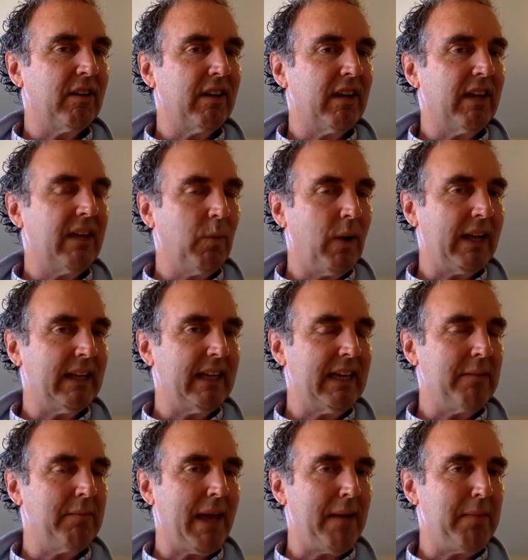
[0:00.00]
he, while
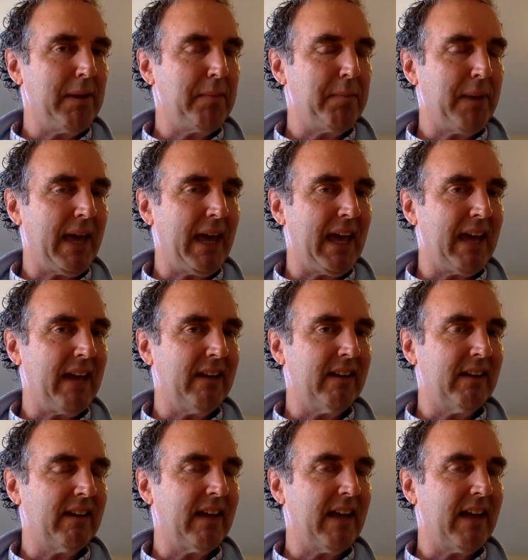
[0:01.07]
he may be paid